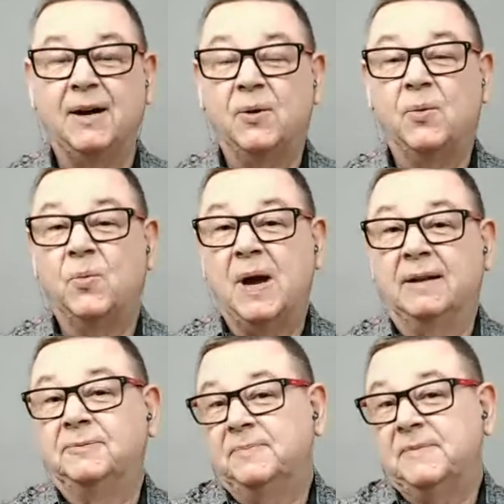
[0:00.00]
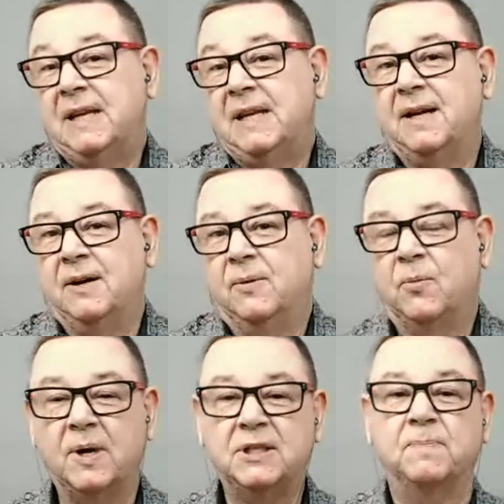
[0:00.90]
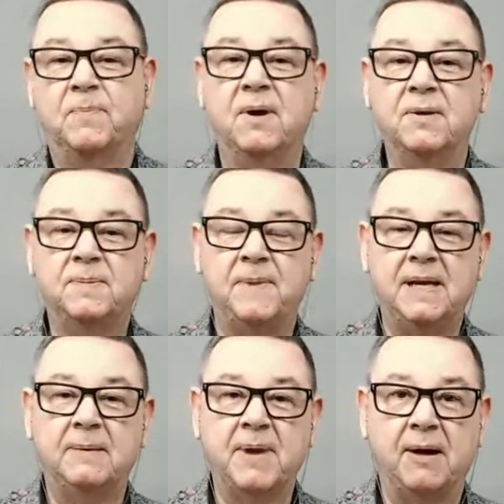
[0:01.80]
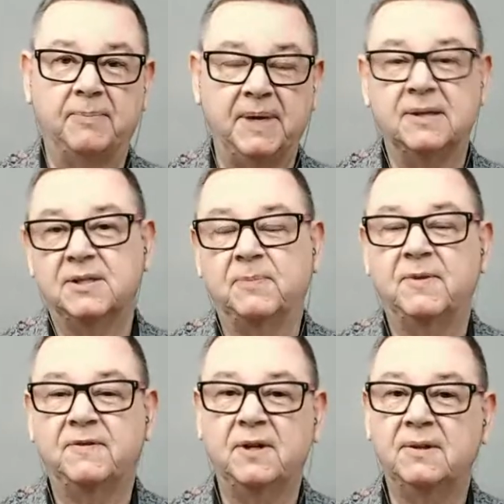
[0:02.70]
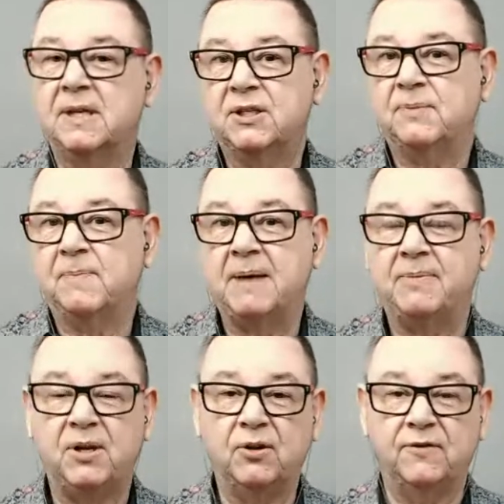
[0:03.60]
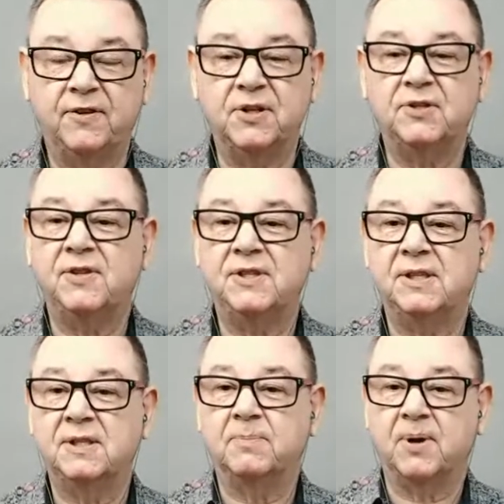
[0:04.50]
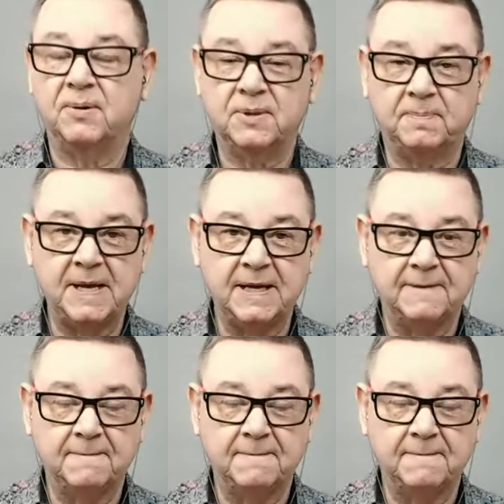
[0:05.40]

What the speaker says: well, you know, what's ProSpeak about? Because some of you, this might be your first visit to ProSpeak.